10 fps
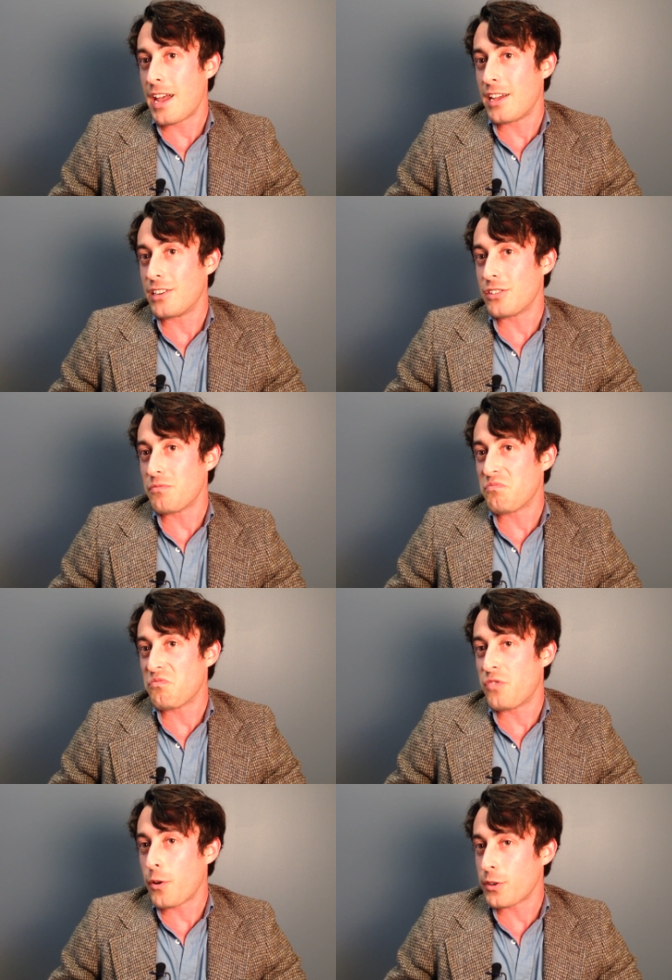and
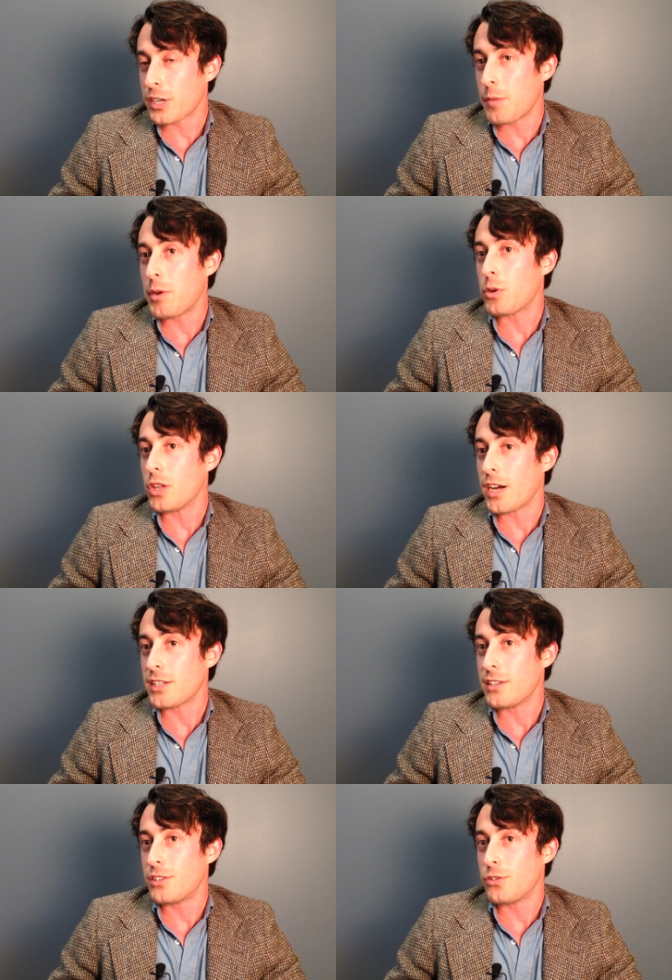voters are going to be
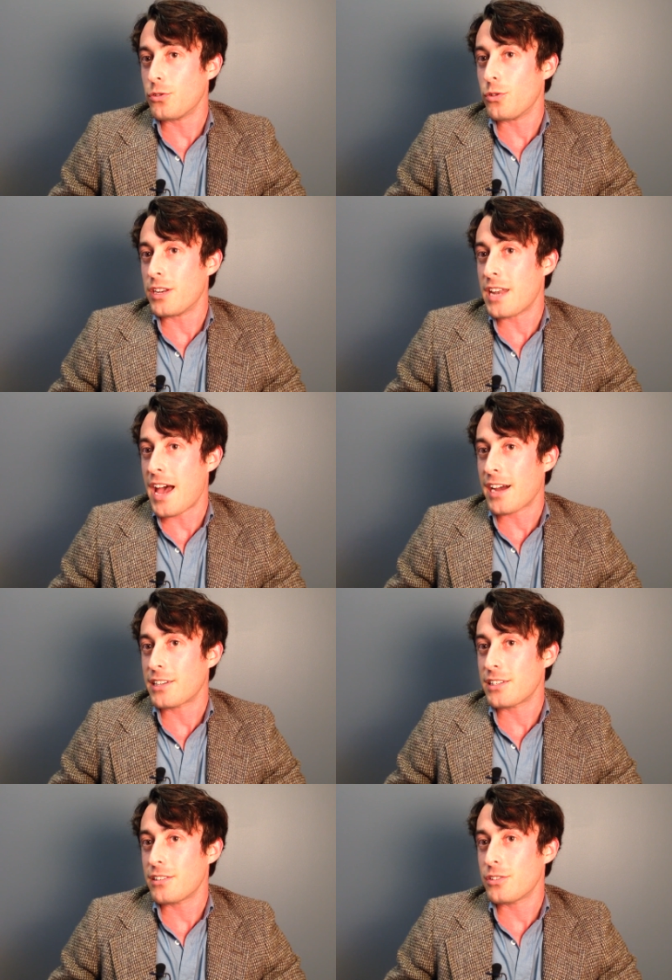reluctant to
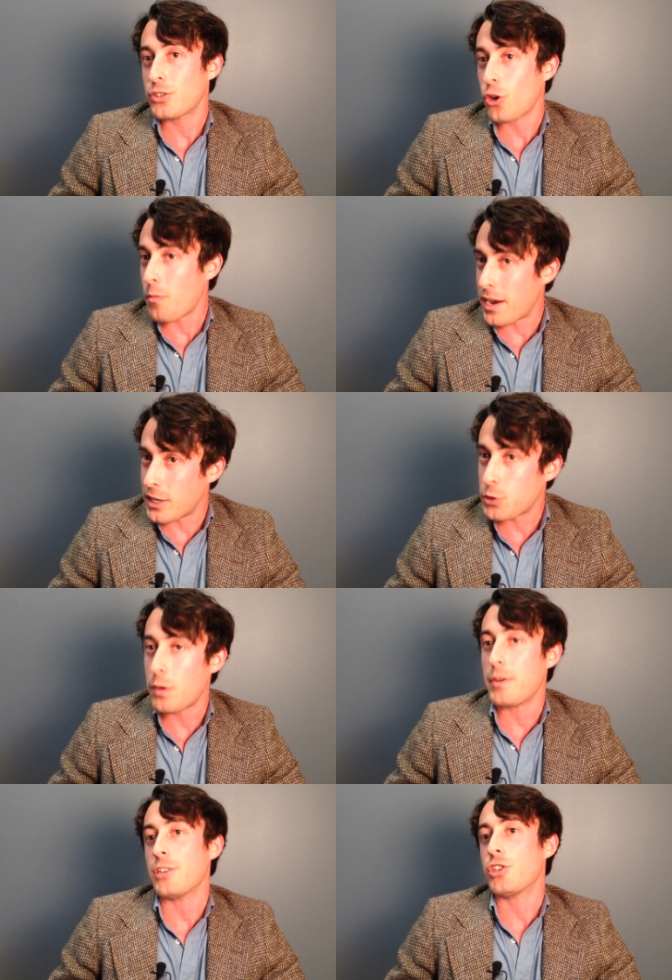enact so many
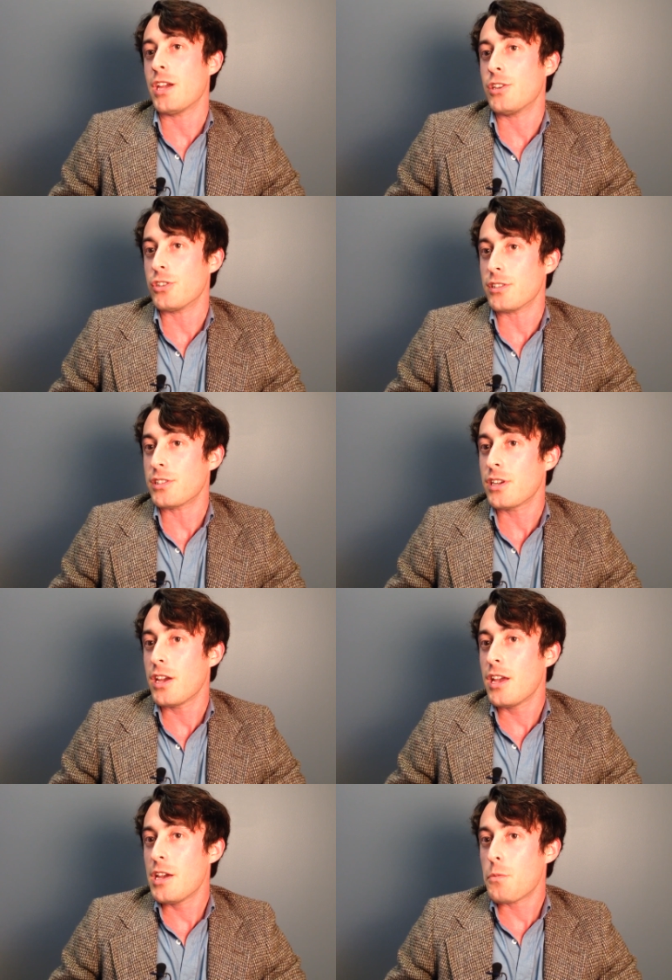sweeping
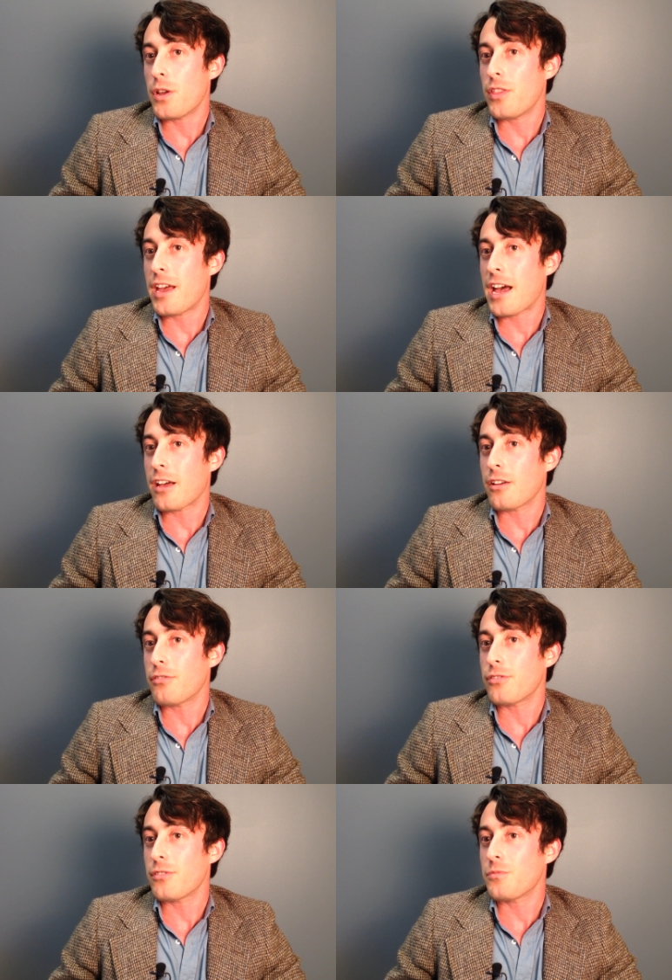changes when they
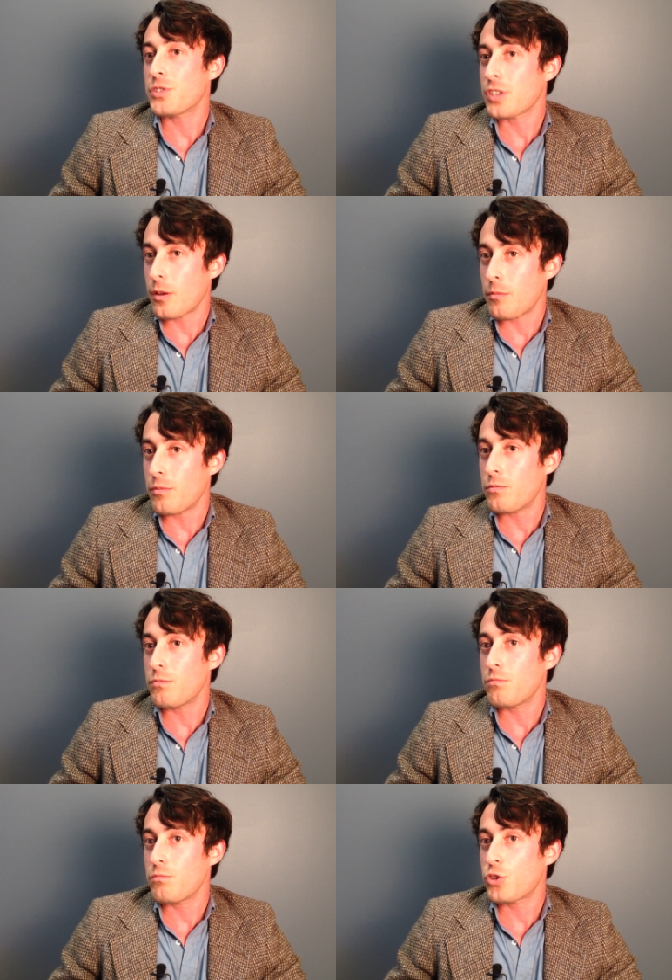have
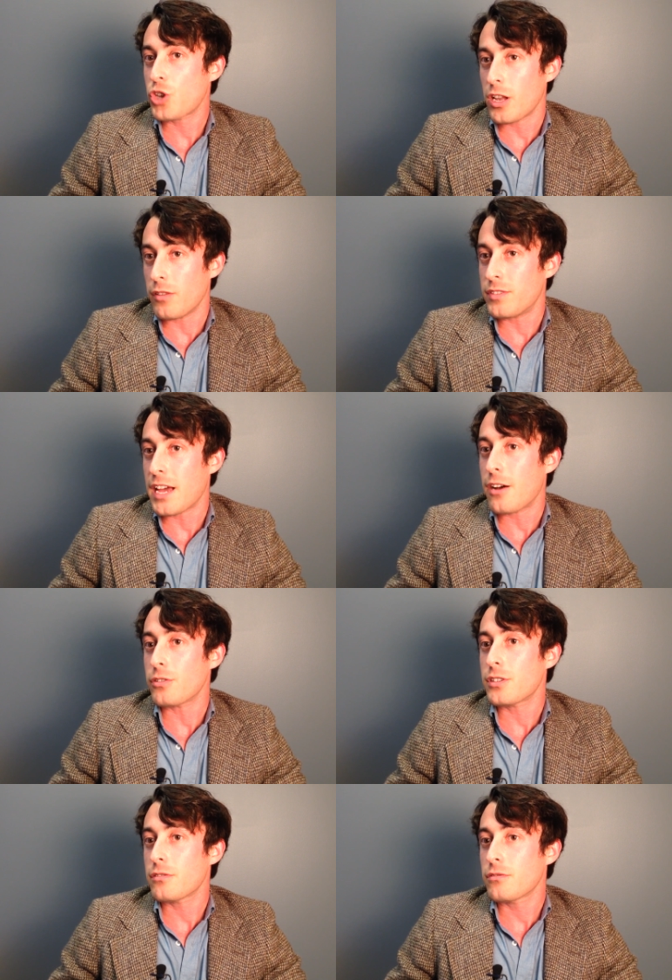some shell of
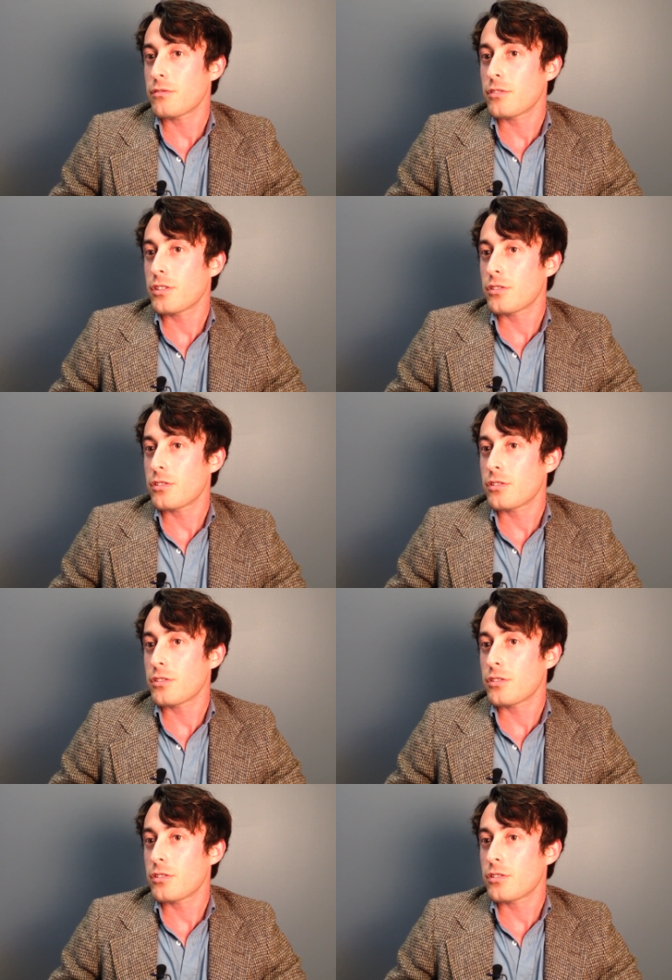doubt.